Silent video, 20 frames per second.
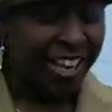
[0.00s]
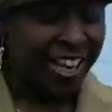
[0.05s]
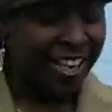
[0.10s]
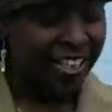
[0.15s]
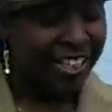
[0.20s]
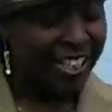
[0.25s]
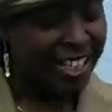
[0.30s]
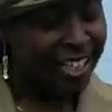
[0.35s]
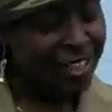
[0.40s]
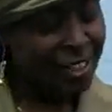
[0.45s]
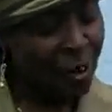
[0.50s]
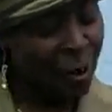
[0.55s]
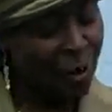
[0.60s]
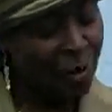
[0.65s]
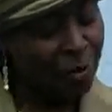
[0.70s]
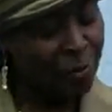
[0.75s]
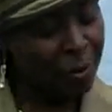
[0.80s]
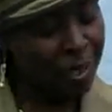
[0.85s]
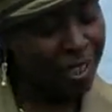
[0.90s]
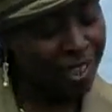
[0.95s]
And he
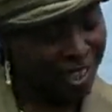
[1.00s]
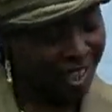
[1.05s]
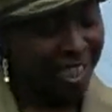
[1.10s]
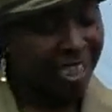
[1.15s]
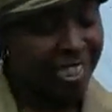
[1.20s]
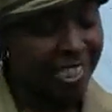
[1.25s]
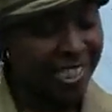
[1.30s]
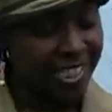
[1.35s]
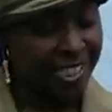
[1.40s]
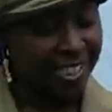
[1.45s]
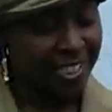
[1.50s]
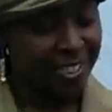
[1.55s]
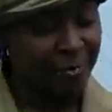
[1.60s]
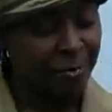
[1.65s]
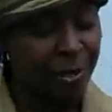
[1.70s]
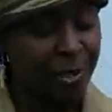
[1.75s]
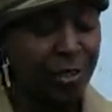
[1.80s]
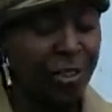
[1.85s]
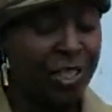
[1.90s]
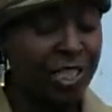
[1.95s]
told me this,
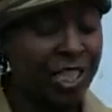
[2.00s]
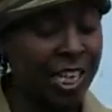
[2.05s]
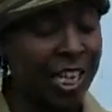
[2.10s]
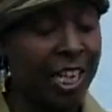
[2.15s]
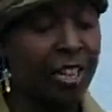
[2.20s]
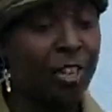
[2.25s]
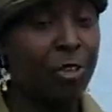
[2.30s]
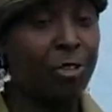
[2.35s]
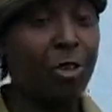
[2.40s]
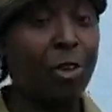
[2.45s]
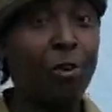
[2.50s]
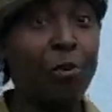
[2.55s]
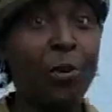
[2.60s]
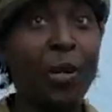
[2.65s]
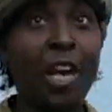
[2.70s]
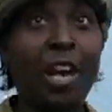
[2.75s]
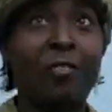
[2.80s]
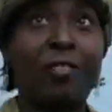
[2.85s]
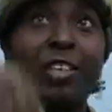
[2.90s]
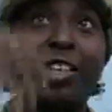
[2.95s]
because stage, you know,
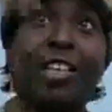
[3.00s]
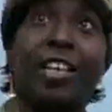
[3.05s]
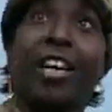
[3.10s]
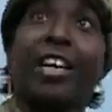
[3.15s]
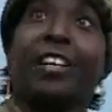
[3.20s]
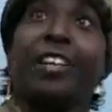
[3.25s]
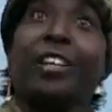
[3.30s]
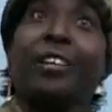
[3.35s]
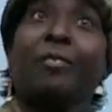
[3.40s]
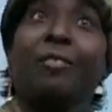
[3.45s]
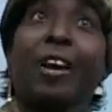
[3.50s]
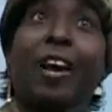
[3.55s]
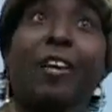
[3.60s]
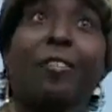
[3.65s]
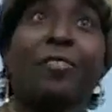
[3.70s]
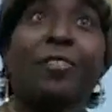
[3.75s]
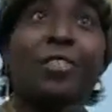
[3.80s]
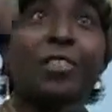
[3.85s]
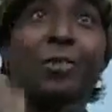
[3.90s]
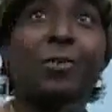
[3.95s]
we have to get the
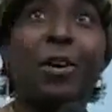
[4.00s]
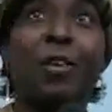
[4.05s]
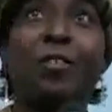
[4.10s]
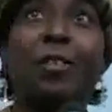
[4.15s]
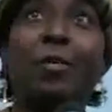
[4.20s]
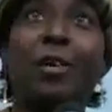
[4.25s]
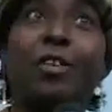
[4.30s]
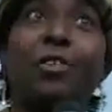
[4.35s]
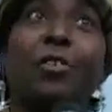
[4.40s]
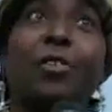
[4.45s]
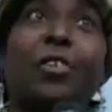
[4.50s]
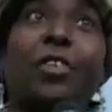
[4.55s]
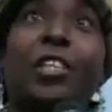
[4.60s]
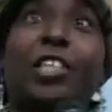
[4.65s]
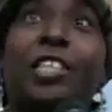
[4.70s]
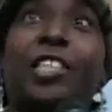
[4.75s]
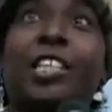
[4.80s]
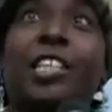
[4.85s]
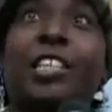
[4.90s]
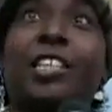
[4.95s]
rafters. We have to make sure that
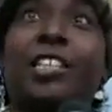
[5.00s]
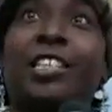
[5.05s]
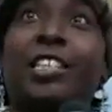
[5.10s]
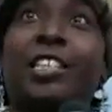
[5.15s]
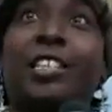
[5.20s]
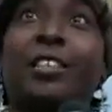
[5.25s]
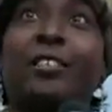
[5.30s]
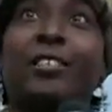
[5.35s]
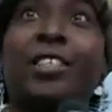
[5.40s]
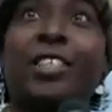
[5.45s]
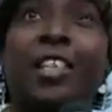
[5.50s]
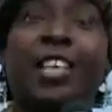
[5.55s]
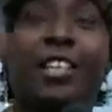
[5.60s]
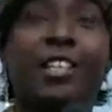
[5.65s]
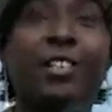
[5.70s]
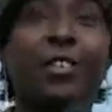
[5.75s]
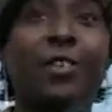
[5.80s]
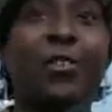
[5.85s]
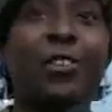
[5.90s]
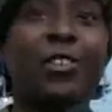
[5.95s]
the seats see
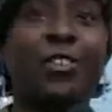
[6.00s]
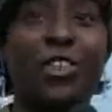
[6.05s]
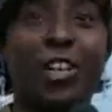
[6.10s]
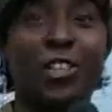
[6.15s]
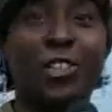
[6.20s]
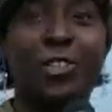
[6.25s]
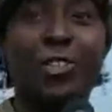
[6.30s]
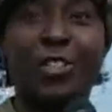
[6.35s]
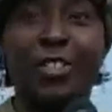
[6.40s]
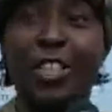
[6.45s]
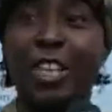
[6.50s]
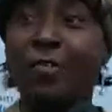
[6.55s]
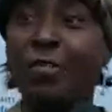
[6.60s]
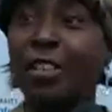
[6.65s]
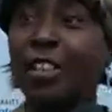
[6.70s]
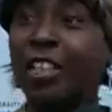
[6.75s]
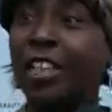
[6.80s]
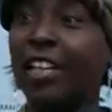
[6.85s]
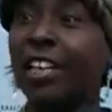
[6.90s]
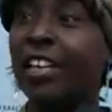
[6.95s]
it, so the gestures and
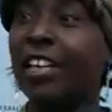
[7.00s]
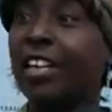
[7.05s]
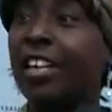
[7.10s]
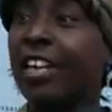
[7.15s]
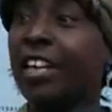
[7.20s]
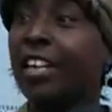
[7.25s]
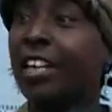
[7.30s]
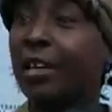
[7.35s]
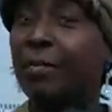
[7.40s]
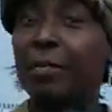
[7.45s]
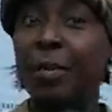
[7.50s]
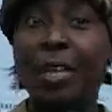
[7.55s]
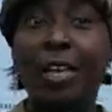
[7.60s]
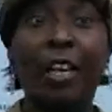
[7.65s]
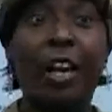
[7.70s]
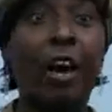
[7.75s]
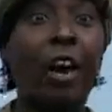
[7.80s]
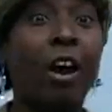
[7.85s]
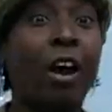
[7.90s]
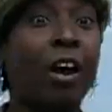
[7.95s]
everything can be
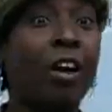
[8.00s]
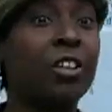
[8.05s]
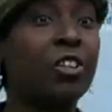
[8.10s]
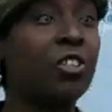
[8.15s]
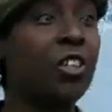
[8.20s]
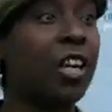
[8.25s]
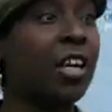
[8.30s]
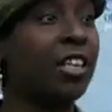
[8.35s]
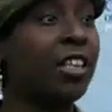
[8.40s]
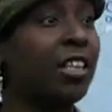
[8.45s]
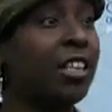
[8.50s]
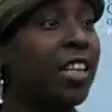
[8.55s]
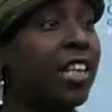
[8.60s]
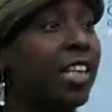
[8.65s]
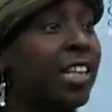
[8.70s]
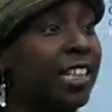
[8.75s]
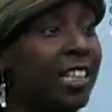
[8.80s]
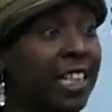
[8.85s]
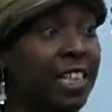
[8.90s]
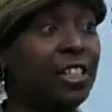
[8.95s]
large and
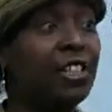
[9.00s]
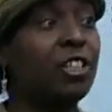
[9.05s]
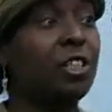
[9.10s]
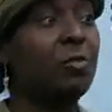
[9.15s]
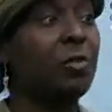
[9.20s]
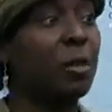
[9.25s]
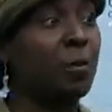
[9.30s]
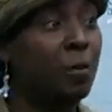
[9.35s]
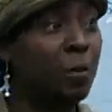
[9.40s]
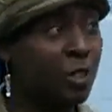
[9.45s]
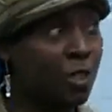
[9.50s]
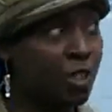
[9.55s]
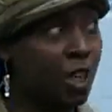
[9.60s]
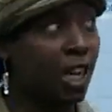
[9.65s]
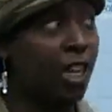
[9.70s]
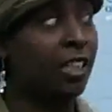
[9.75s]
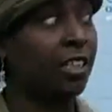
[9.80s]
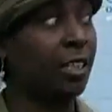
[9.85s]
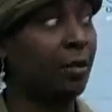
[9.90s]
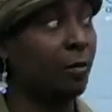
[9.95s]
needs to be
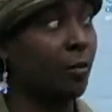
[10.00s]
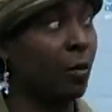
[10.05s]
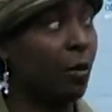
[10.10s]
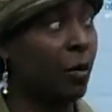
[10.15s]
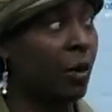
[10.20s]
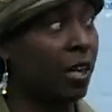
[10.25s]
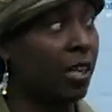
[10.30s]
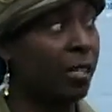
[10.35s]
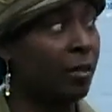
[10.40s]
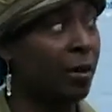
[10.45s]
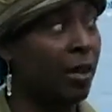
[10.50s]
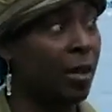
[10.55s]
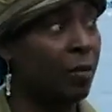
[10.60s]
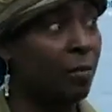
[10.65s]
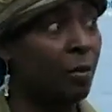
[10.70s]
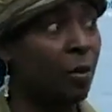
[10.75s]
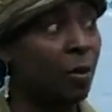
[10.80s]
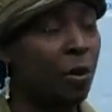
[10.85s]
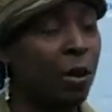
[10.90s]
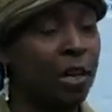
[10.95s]
projected more
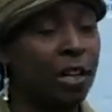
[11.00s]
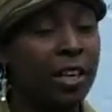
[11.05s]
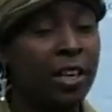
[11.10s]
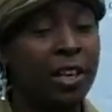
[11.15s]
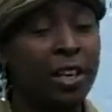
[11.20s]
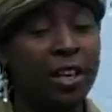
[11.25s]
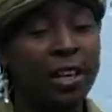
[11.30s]
and more